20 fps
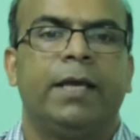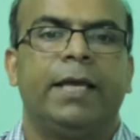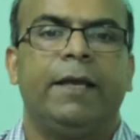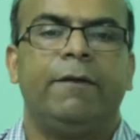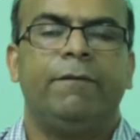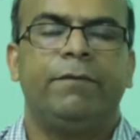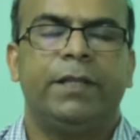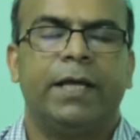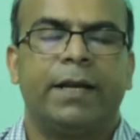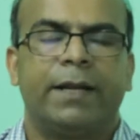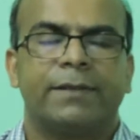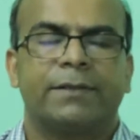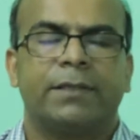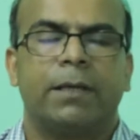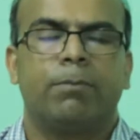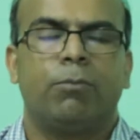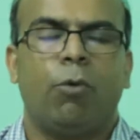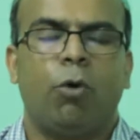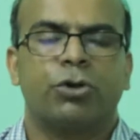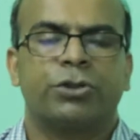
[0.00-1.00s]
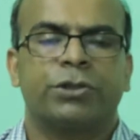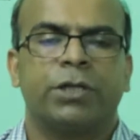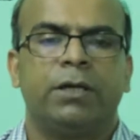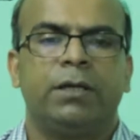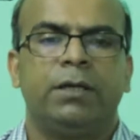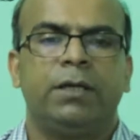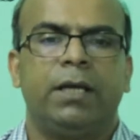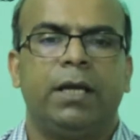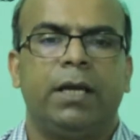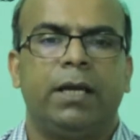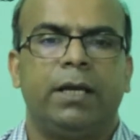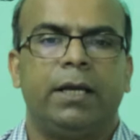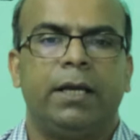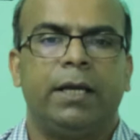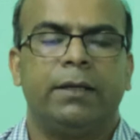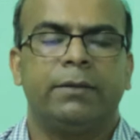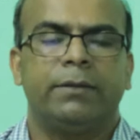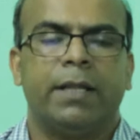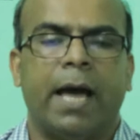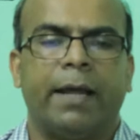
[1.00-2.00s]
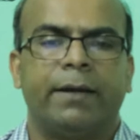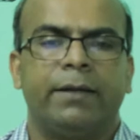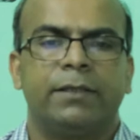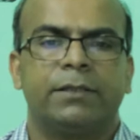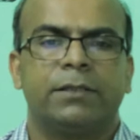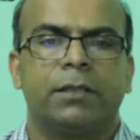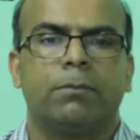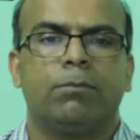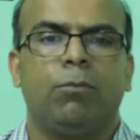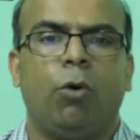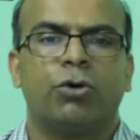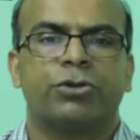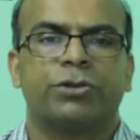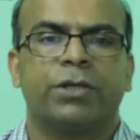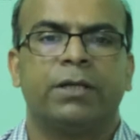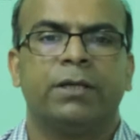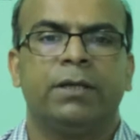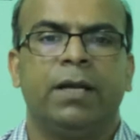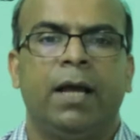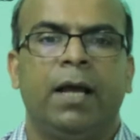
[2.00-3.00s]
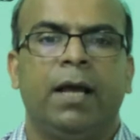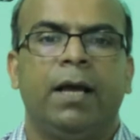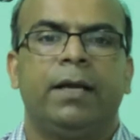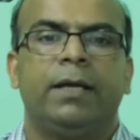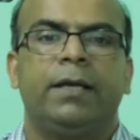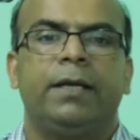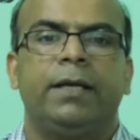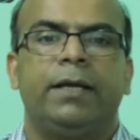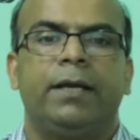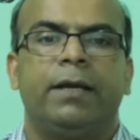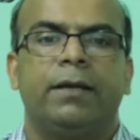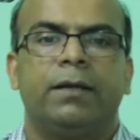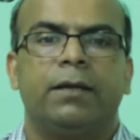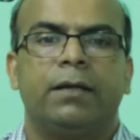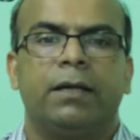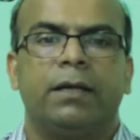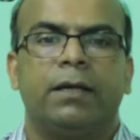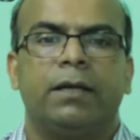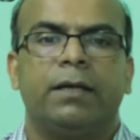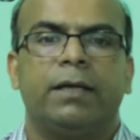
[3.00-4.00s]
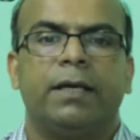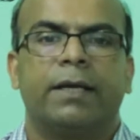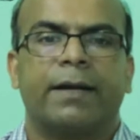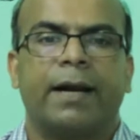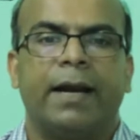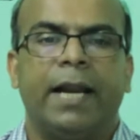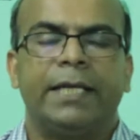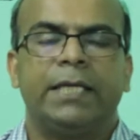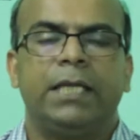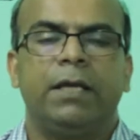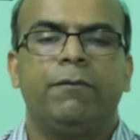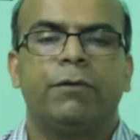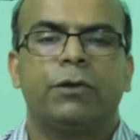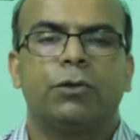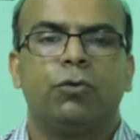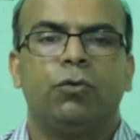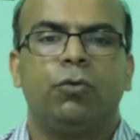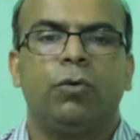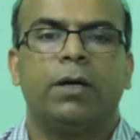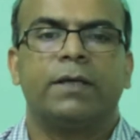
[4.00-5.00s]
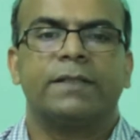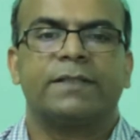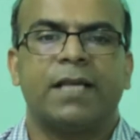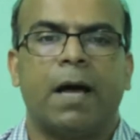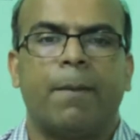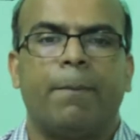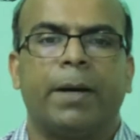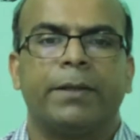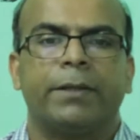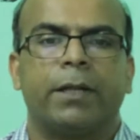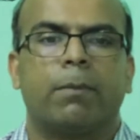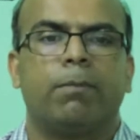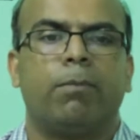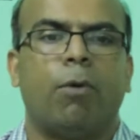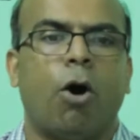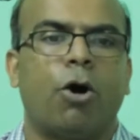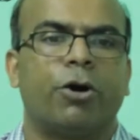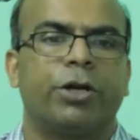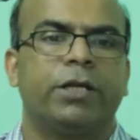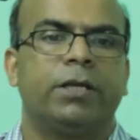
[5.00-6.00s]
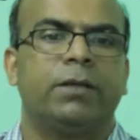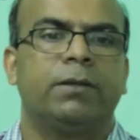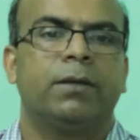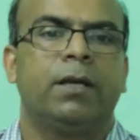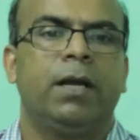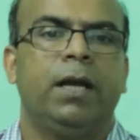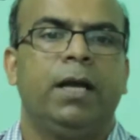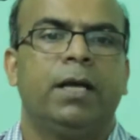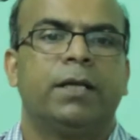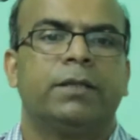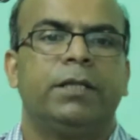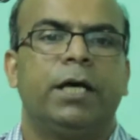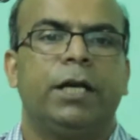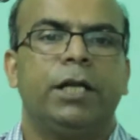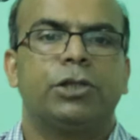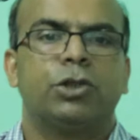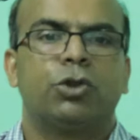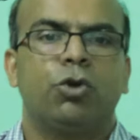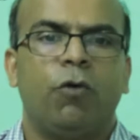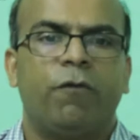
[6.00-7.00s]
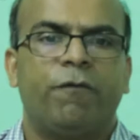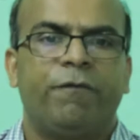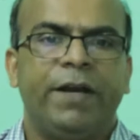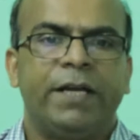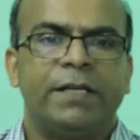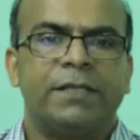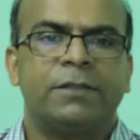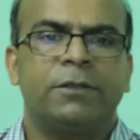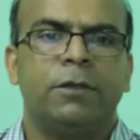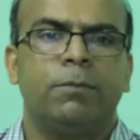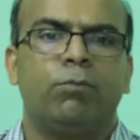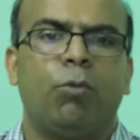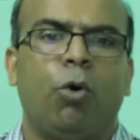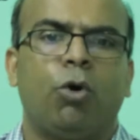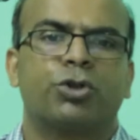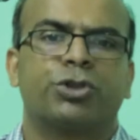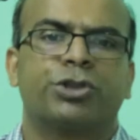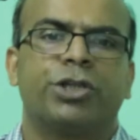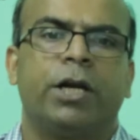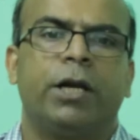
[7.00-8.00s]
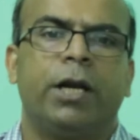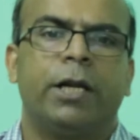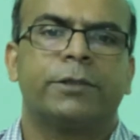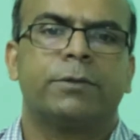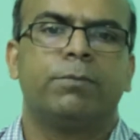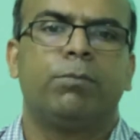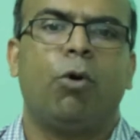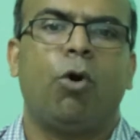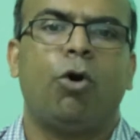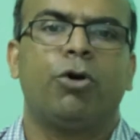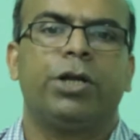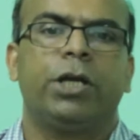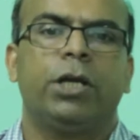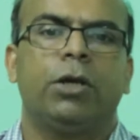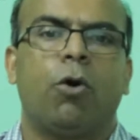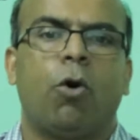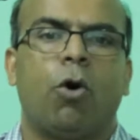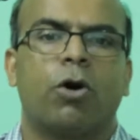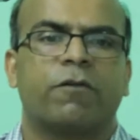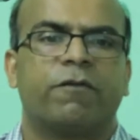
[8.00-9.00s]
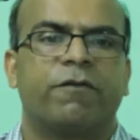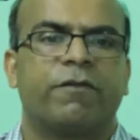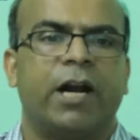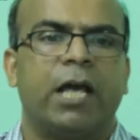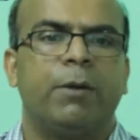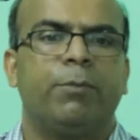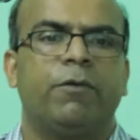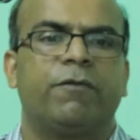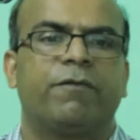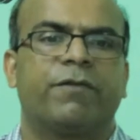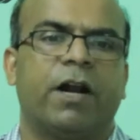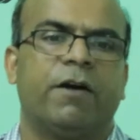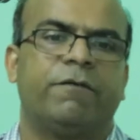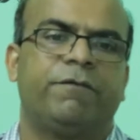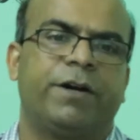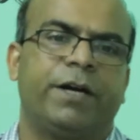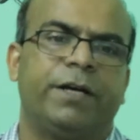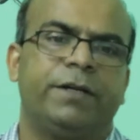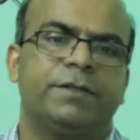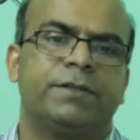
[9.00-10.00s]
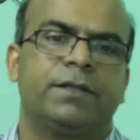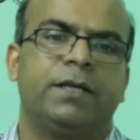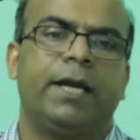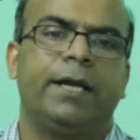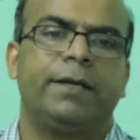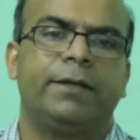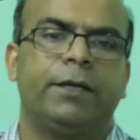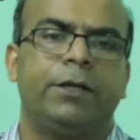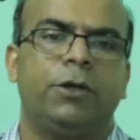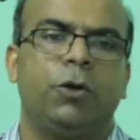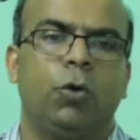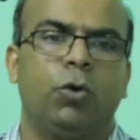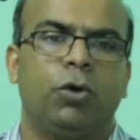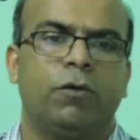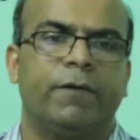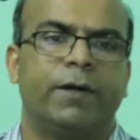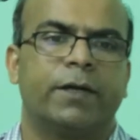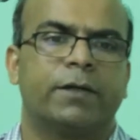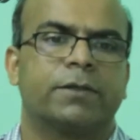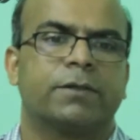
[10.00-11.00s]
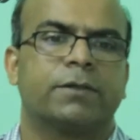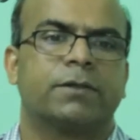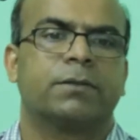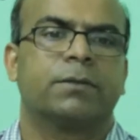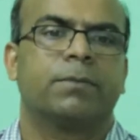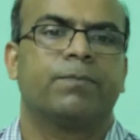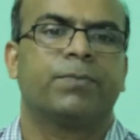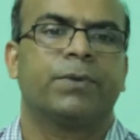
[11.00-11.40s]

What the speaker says: If there is a motion, that is in motion relative to some other body. There is no fixed motionless body or frame of reference in the universe.